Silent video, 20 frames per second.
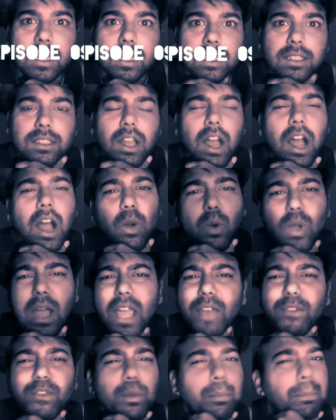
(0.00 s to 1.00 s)
So how
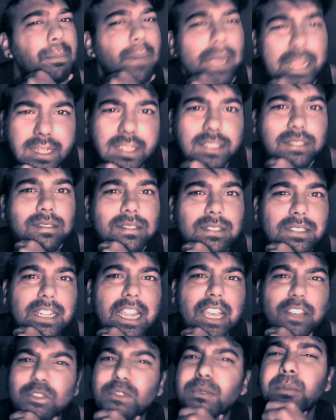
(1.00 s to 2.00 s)
have you been?
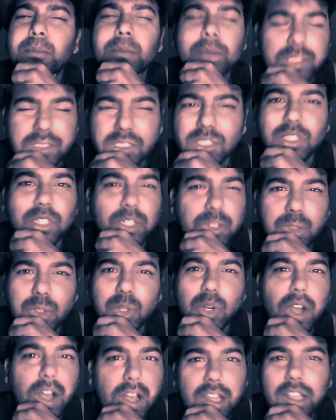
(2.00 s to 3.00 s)
I've missed
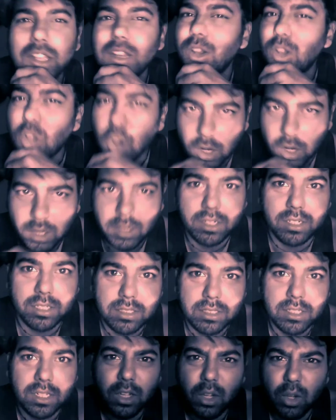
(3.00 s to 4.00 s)
you a lot.
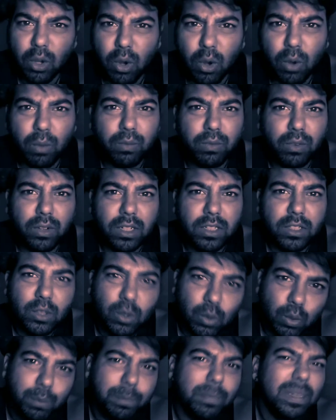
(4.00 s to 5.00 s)
Hopefully
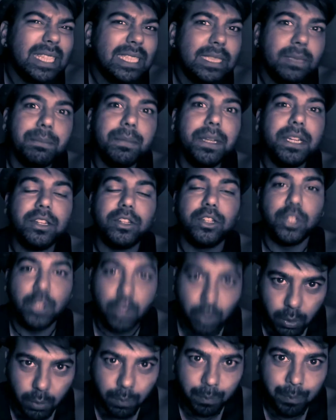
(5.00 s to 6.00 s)
you missed me
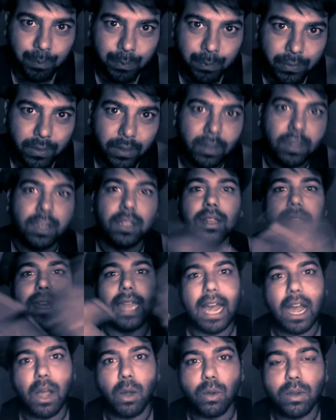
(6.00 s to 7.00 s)
too.
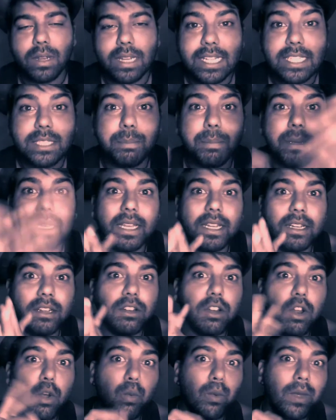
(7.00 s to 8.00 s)
Now let's
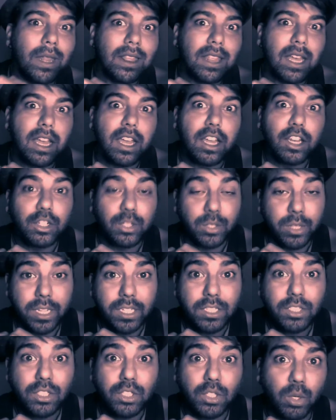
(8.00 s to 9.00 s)
begin with
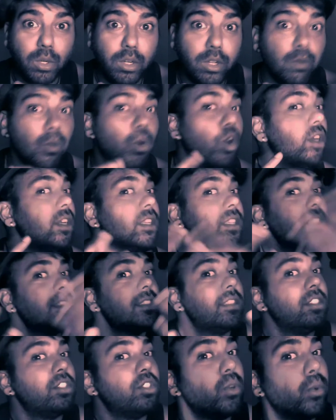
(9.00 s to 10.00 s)
today's story. What is
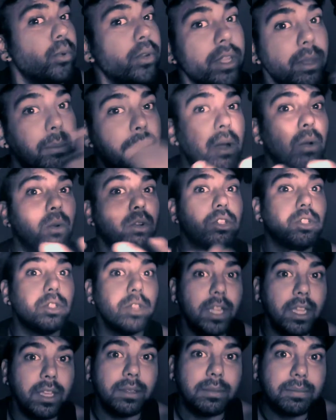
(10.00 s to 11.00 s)
the story about
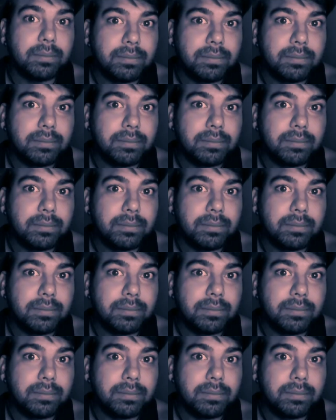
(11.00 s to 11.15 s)
today?